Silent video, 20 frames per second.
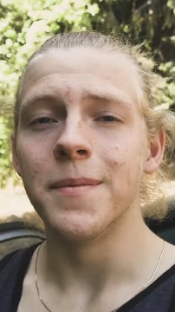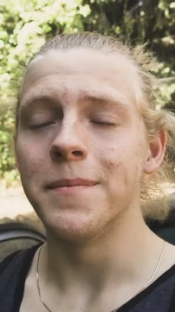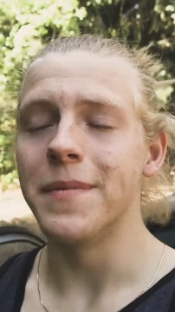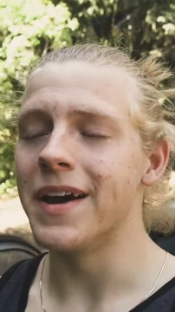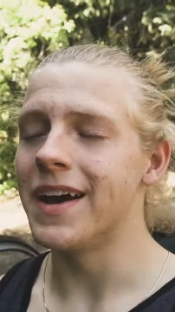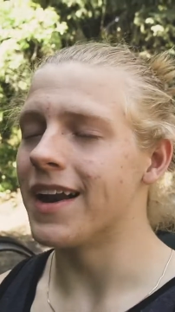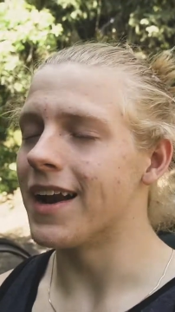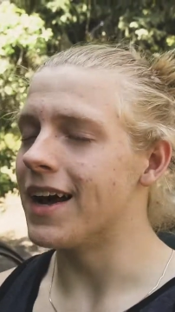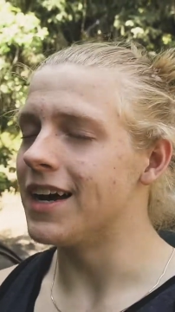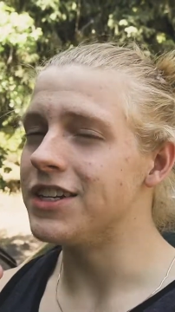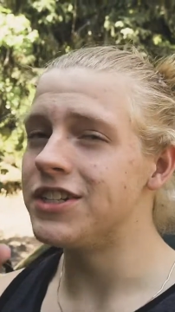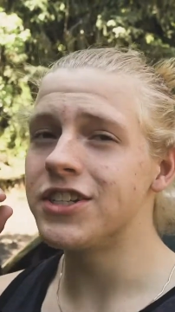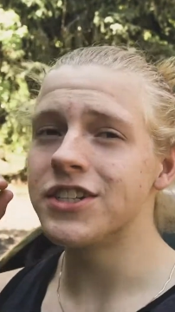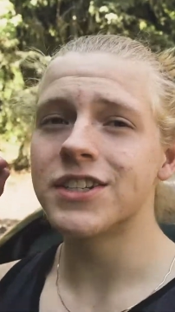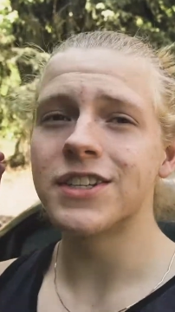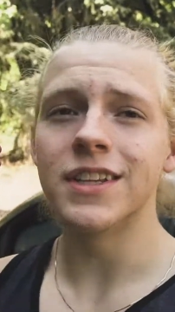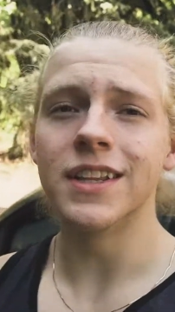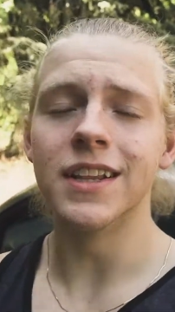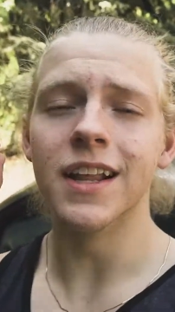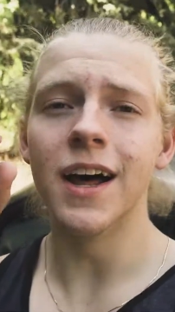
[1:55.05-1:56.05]
Man, I
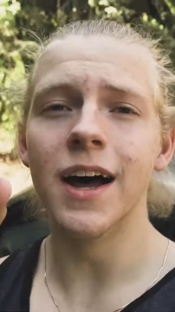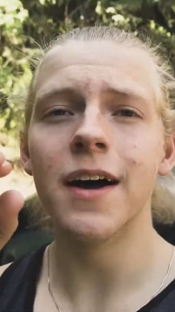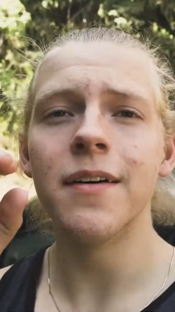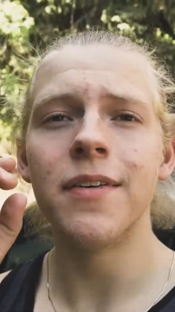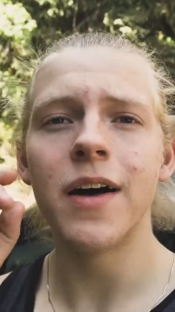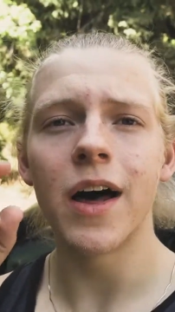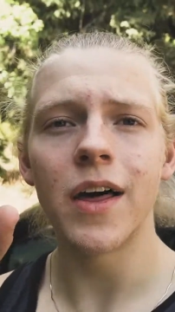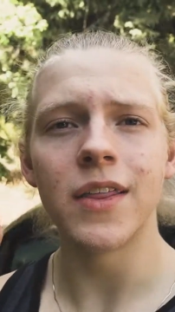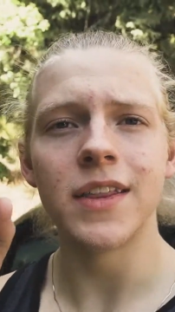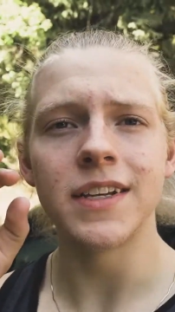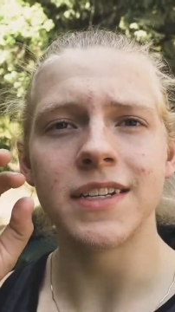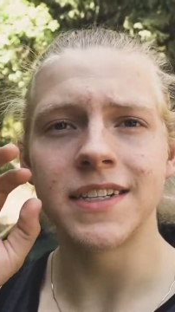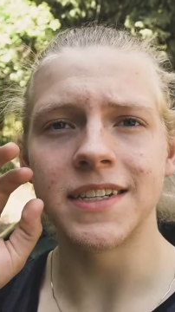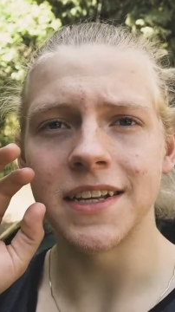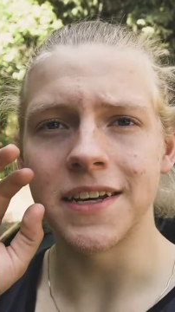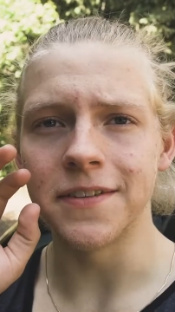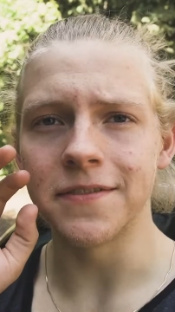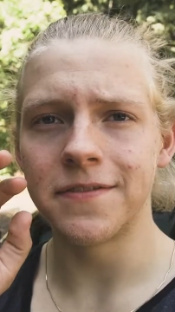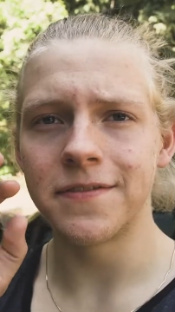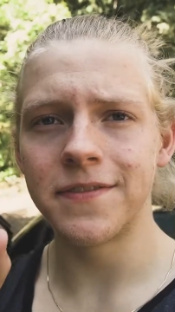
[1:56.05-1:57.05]
just love how this
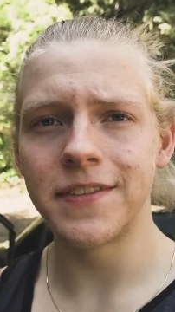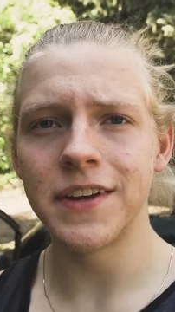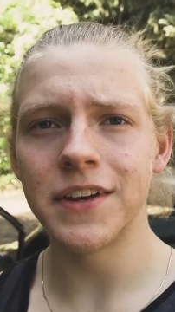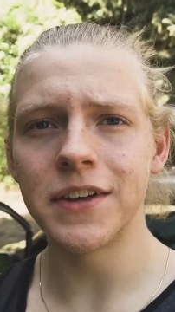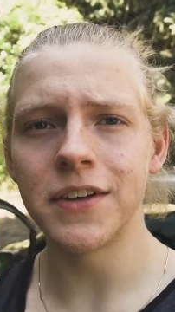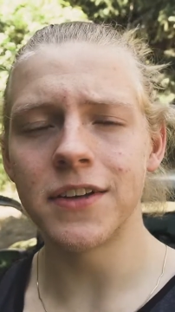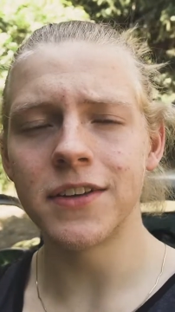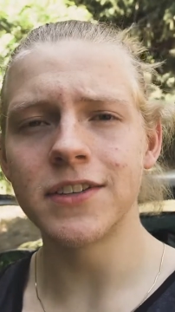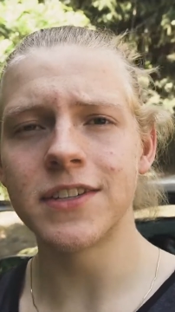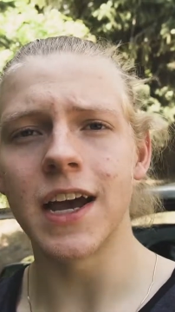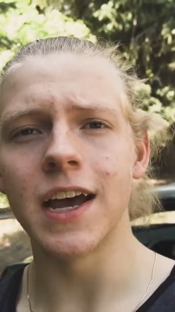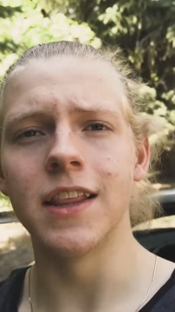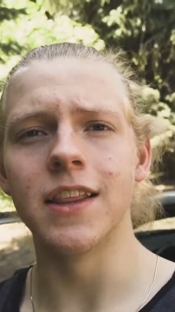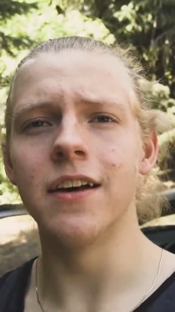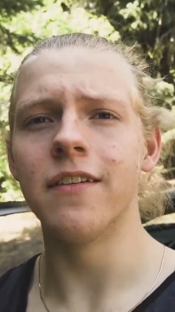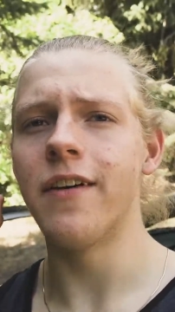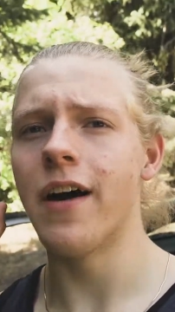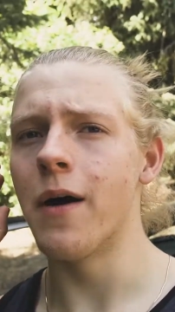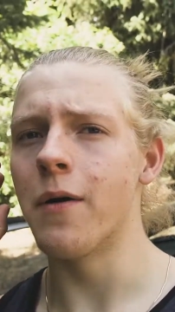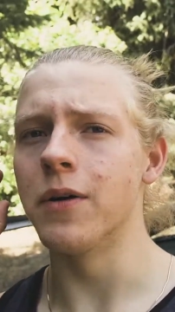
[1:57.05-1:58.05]
thing feels. I
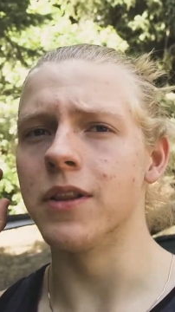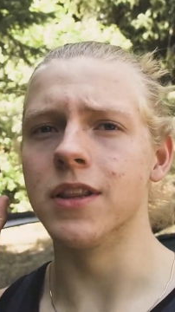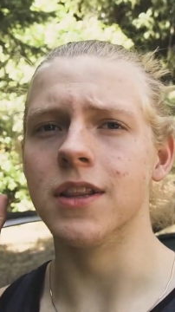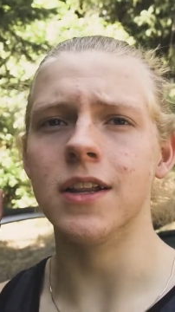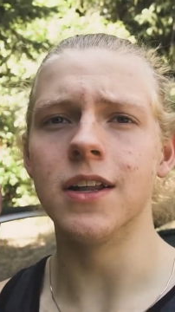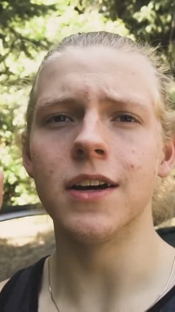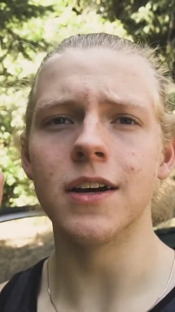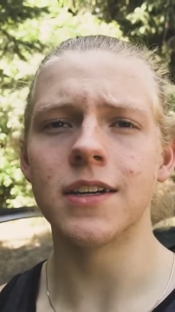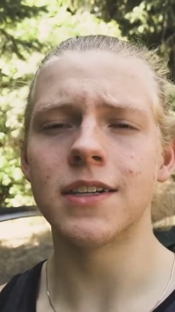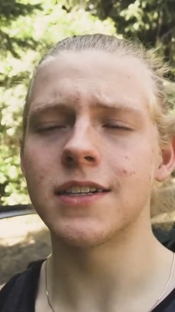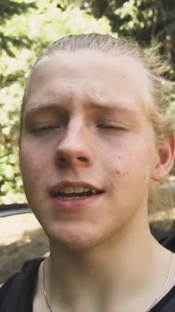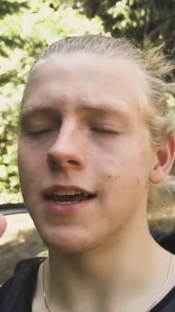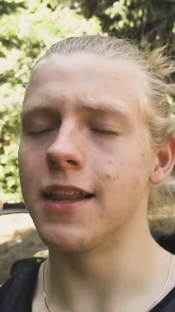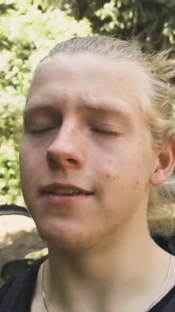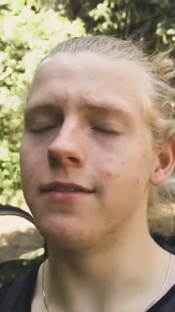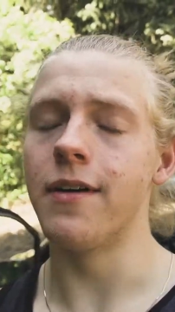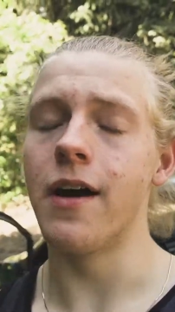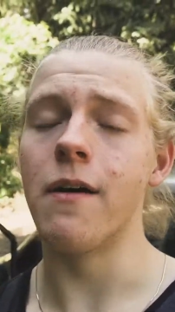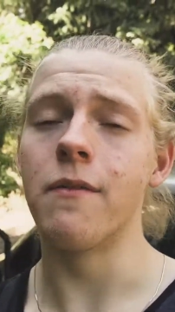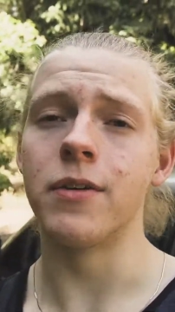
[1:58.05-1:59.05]
love how it looks. I
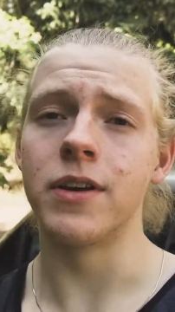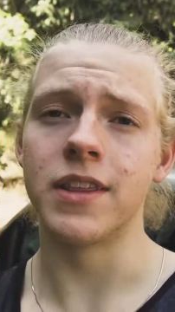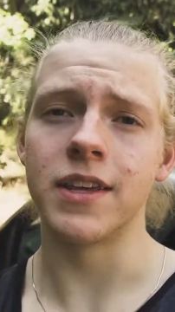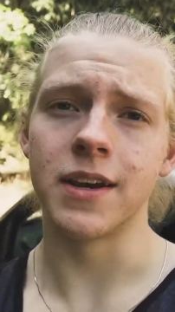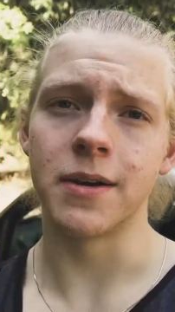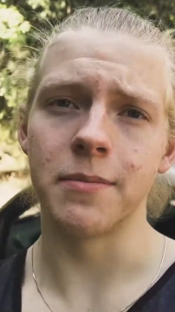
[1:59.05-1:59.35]
love everything